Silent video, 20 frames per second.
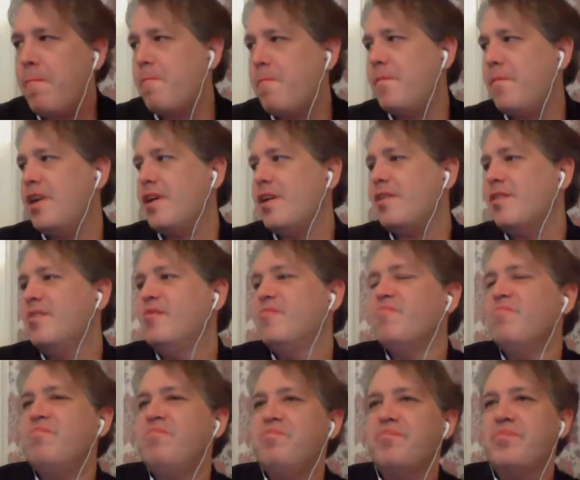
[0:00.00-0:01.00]
Yeah.
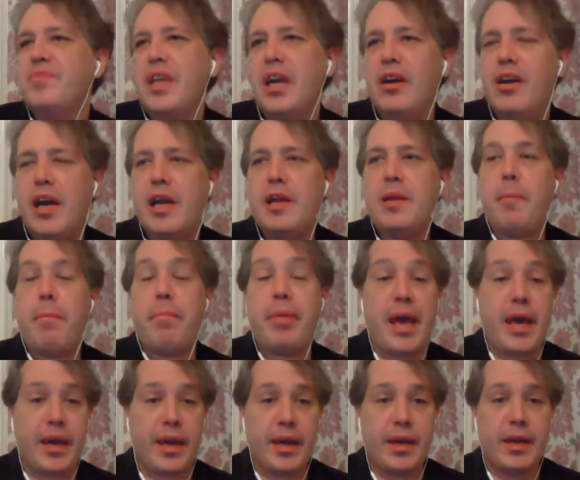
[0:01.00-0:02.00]
All right.
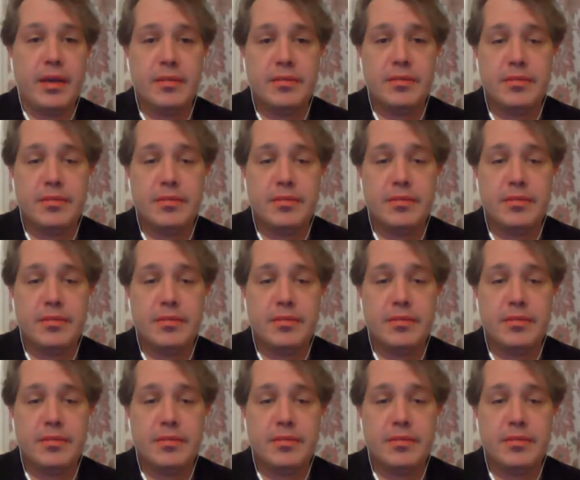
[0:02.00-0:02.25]
Pegging.